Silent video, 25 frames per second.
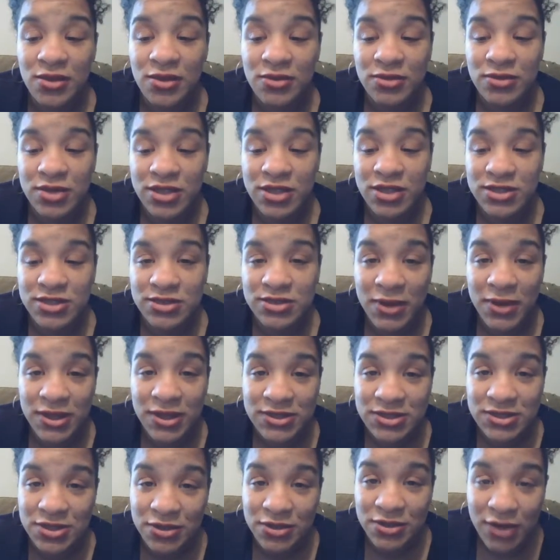was
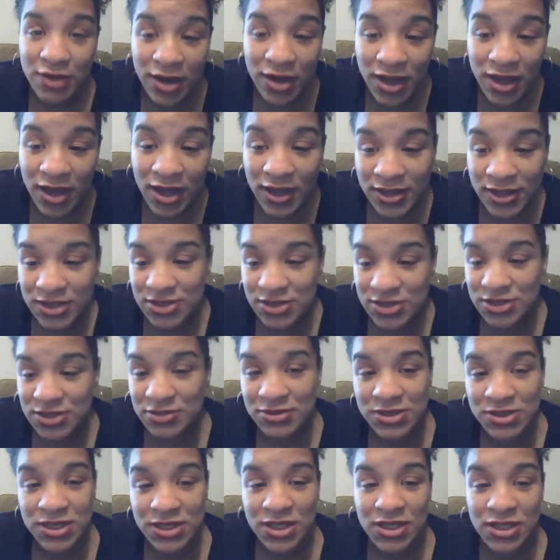about to cry and she
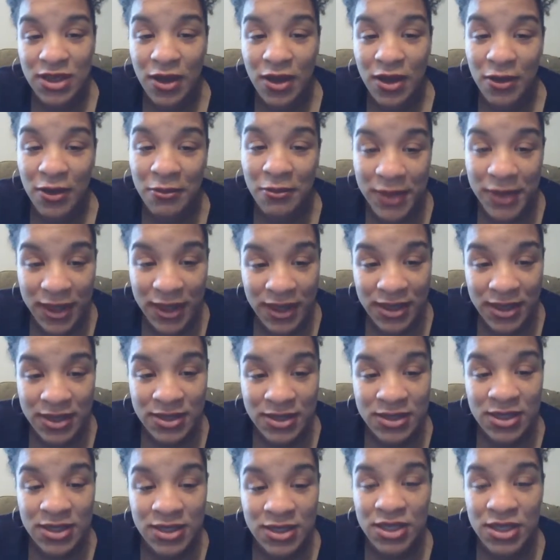was getting all
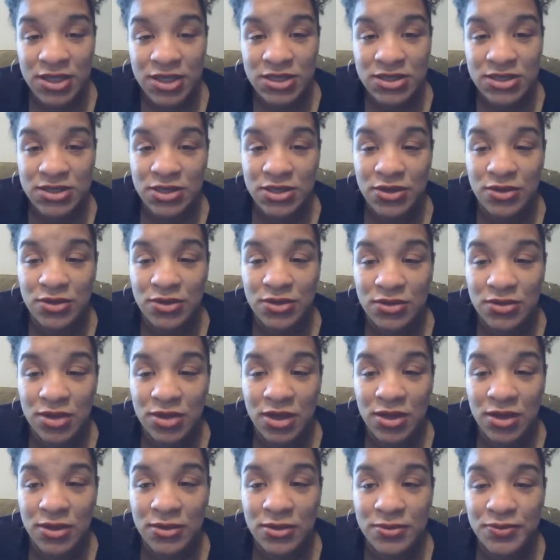mad. So
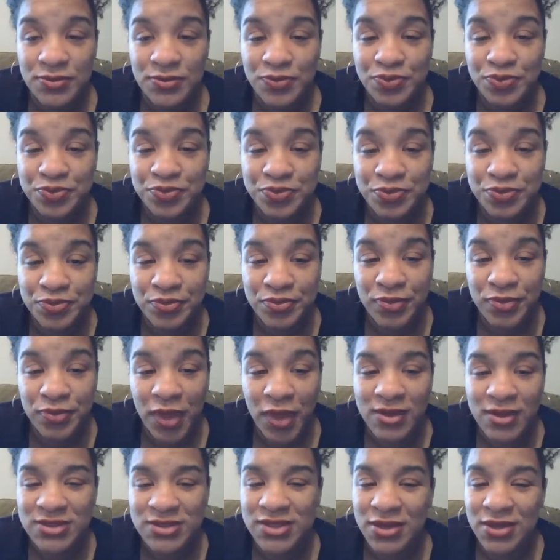
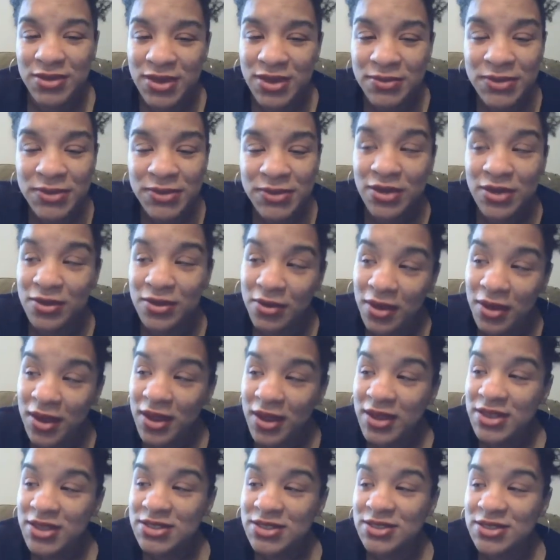I was like, "Well, let me go."
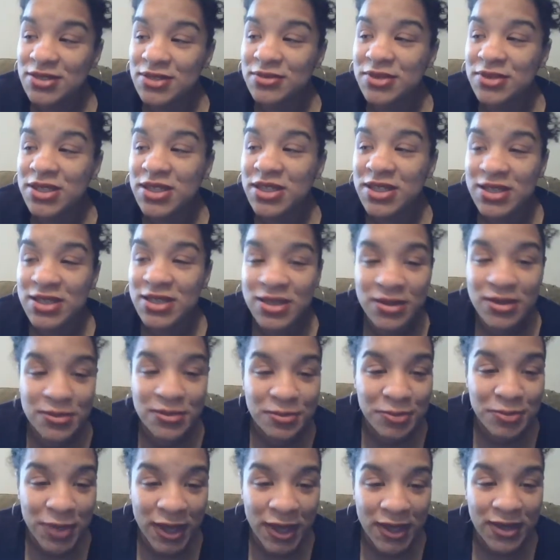So we get
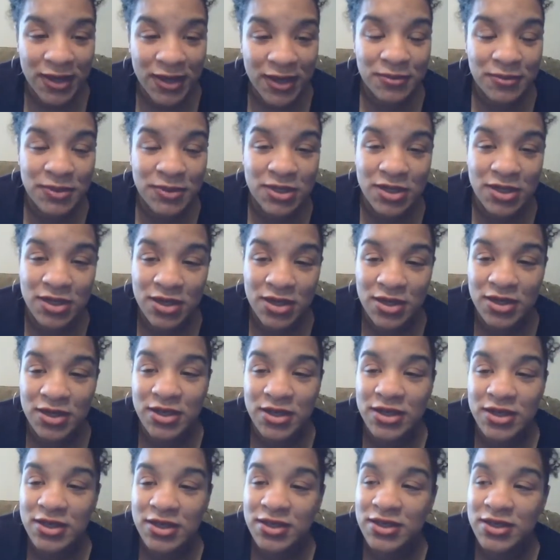up, pack up in the
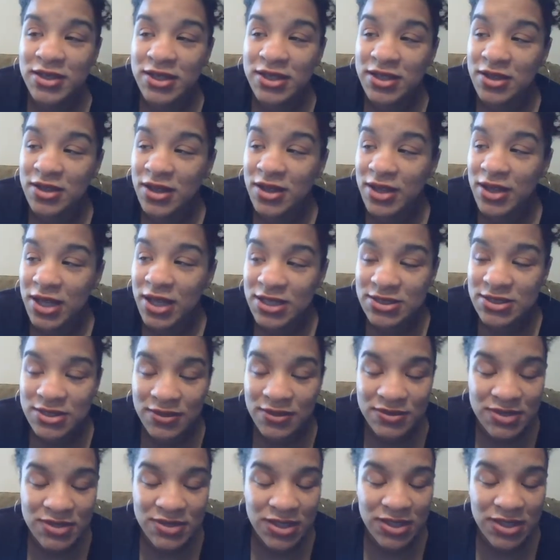car, get all our
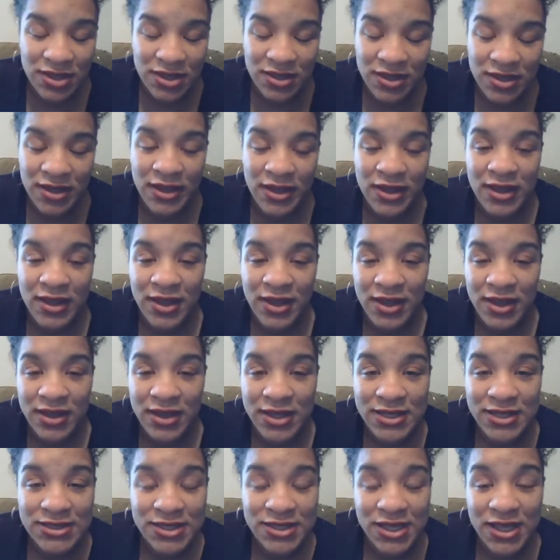stuff together,
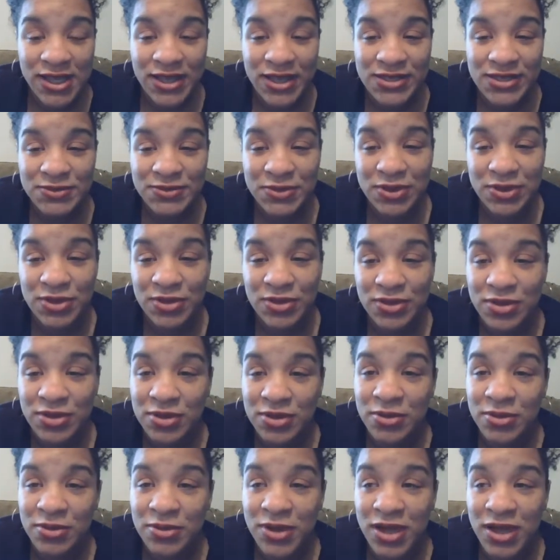get to the hospital
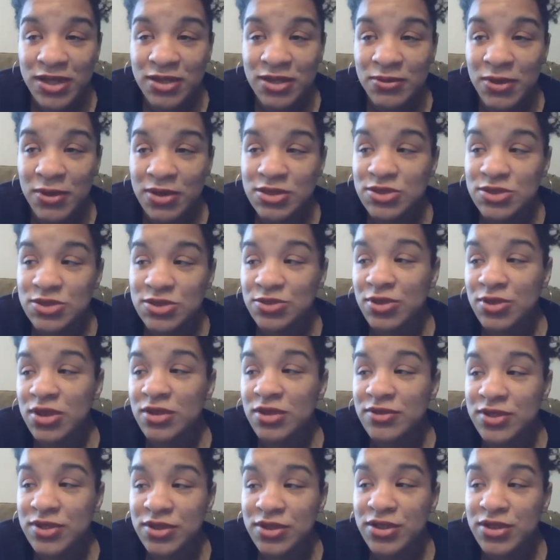probably about
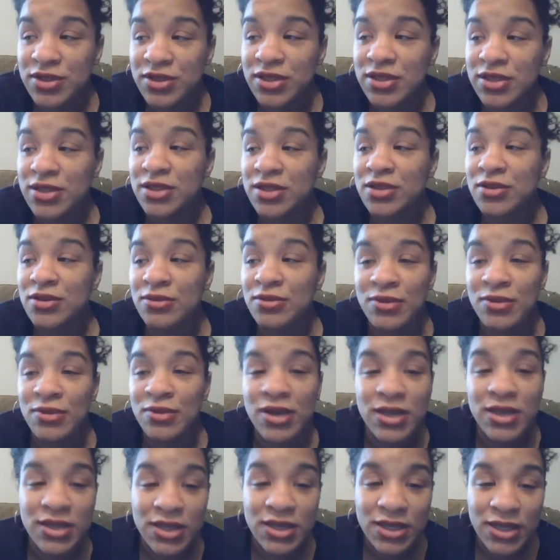12:30,
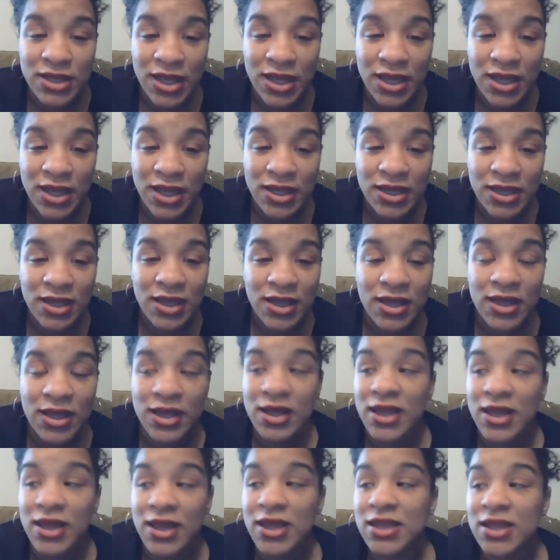1 o'clock,
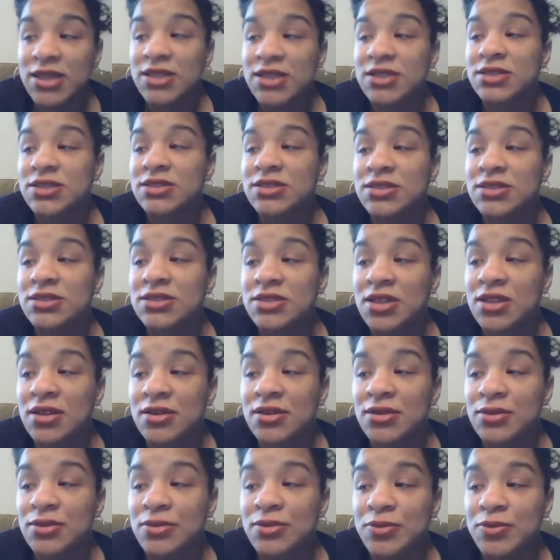
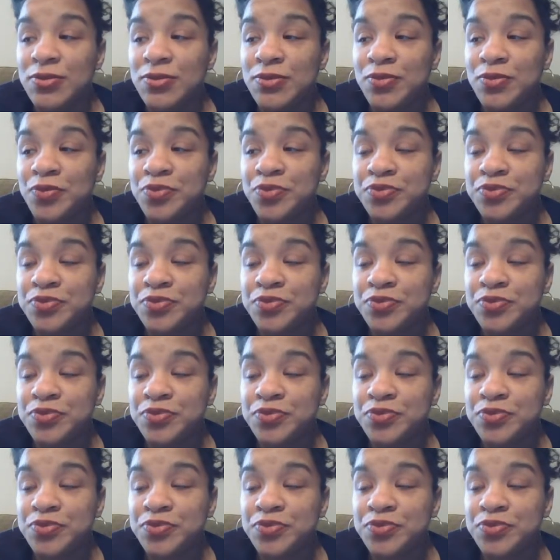and